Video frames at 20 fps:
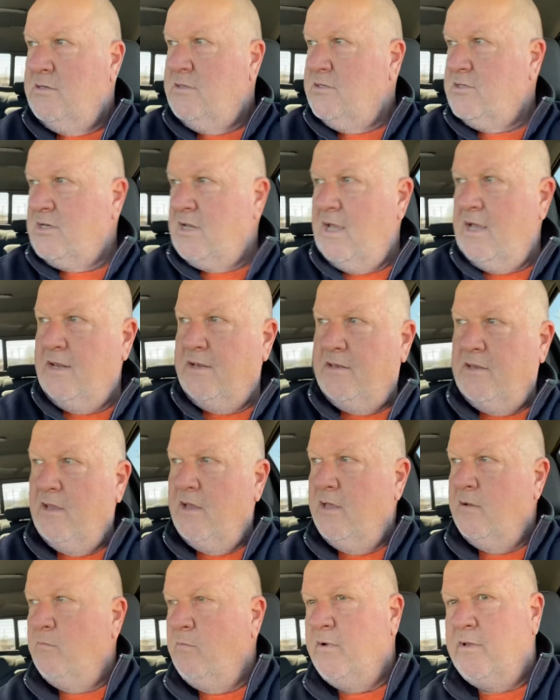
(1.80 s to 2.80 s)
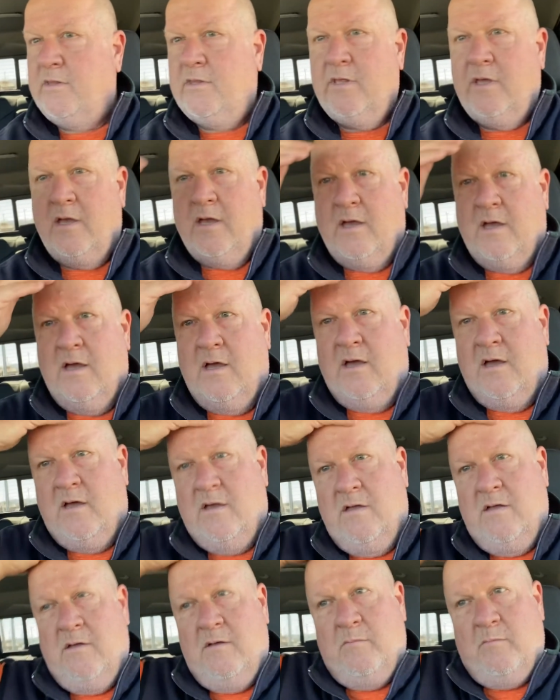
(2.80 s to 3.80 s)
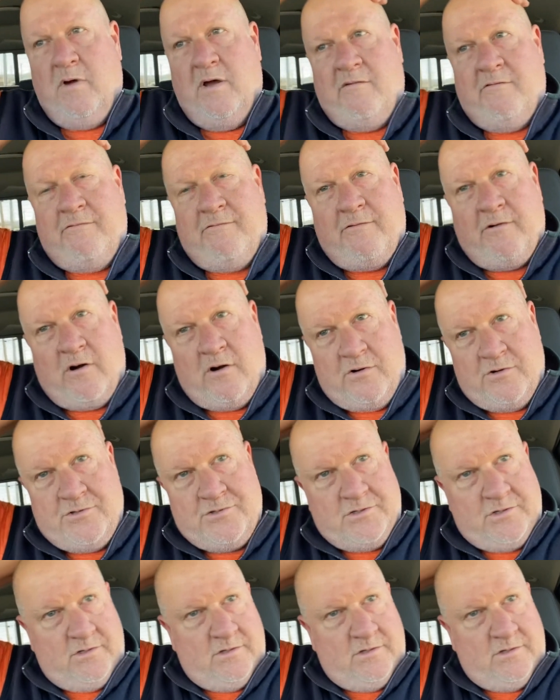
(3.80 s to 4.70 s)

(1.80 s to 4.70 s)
just got done with my first